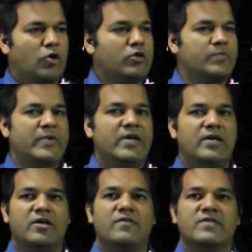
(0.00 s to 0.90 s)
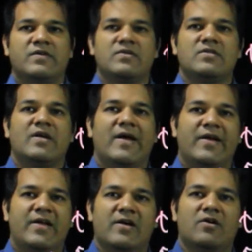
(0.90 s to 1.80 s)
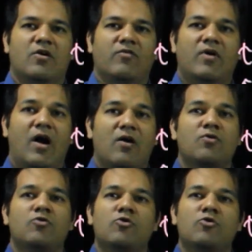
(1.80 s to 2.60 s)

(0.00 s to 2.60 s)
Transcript: speed curves gives us an idea of how